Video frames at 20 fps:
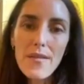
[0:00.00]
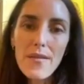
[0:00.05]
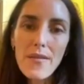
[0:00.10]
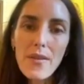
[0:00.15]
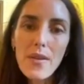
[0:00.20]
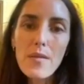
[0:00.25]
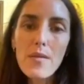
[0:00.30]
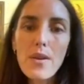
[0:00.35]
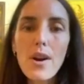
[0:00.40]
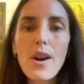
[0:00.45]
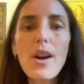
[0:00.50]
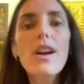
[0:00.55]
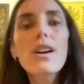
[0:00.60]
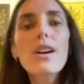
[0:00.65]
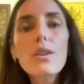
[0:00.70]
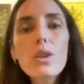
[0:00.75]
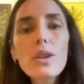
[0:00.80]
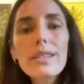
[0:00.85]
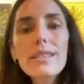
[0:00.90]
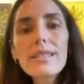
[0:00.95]
for a
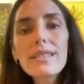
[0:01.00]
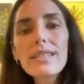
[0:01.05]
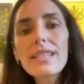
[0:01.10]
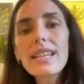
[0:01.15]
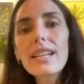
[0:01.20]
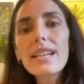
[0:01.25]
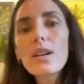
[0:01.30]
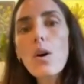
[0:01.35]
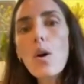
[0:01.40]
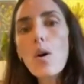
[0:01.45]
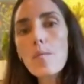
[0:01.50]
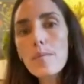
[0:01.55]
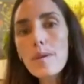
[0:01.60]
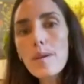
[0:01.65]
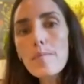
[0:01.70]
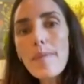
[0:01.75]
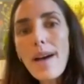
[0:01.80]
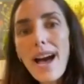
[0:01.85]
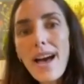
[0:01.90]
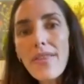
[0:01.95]
holistic
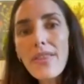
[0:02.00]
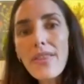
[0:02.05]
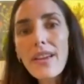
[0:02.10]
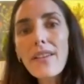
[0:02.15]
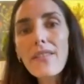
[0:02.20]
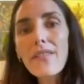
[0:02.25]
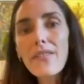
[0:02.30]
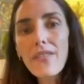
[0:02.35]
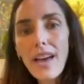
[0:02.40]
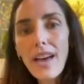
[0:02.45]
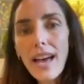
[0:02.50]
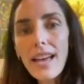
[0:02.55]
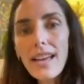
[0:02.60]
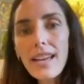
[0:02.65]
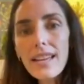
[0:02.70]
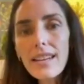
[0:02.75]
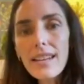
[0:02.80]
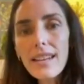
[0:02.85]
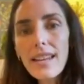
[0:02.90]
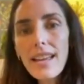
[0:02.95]
homeopathic vet.